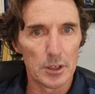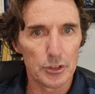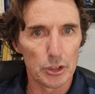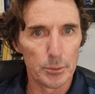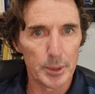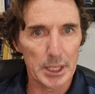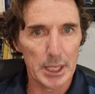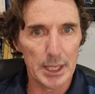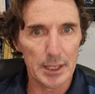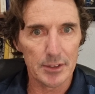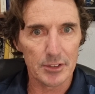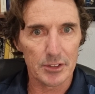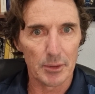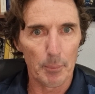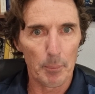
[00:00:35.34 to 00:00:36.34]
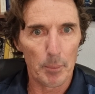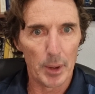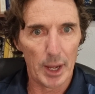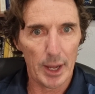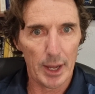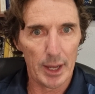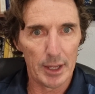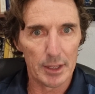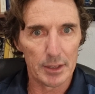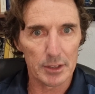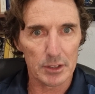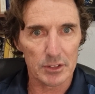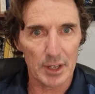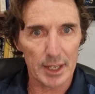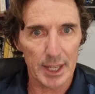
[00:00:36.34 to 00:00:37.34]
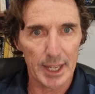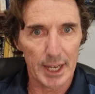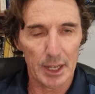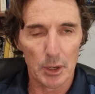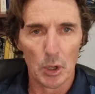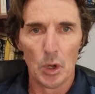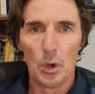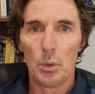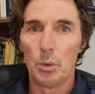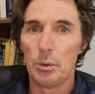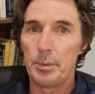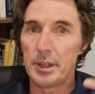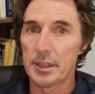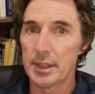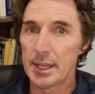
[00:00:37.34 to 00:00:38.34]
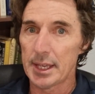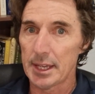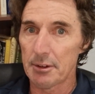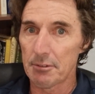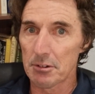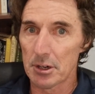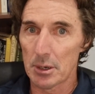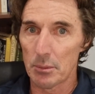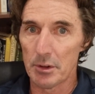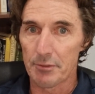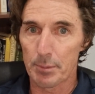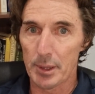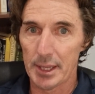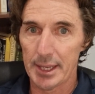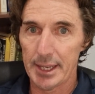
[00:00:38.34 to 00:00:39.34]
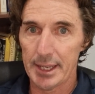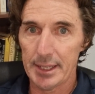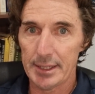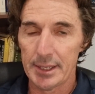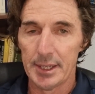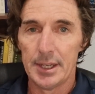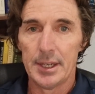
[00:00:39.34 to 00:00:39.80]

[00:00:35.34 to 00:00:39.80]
Super Kings dugout would be thinking, right, we've planned.